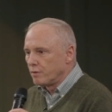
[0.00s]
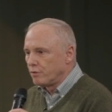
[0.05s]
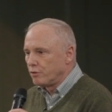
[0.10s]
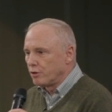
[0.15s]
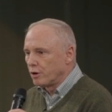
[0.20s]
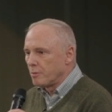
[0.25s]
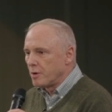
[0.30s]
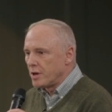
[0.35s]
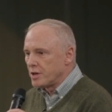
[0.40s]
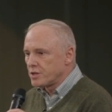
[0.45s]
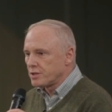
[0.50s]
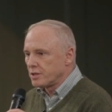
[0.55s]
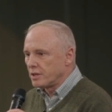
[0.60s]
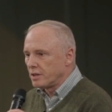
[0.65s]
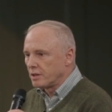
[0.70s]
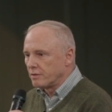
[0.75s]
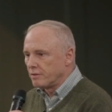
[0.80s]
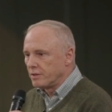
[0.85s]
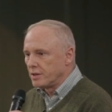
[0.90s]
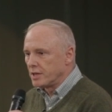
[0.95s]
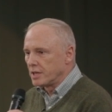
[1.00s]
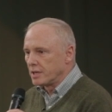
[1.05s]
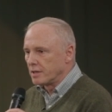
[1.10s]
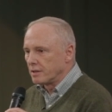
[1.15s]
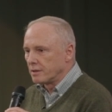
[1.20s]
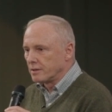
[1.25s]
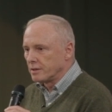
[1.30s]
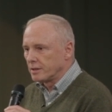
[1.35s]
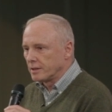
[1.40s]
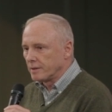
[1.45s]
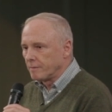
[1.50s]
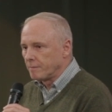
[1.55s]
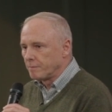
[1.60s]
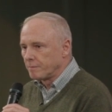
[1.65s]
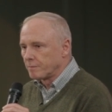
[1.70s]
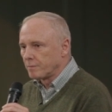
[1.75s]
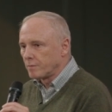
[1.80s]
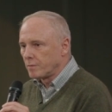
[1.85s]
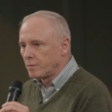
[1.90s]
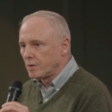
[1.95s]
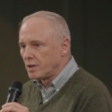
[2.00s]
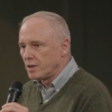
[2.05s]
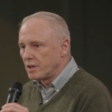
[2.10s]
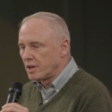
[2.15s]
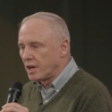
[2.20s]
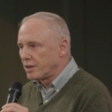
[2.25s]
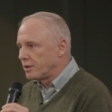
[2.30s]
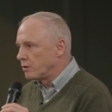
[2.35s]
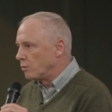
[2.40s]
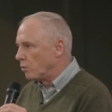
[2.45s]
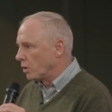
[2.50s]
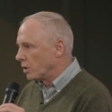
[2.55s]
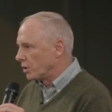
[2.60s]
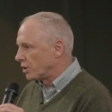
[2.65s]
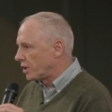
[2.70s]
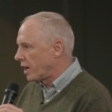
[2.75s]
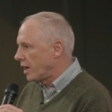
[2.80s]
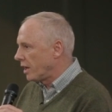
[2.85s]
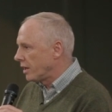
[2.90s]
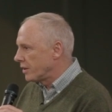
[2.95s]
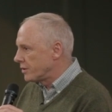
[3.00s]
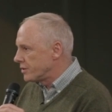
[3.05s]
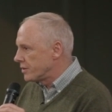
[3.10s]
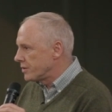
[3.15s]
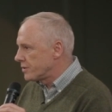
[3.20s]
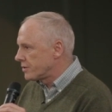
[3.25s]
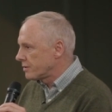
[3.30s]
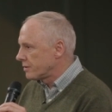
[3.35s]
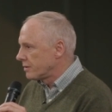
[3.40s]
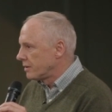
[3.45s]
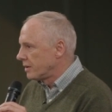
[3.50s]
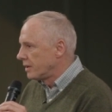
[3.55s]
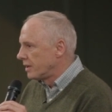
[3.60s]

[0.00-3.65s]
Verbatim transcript: formation of the um, United World Colleges,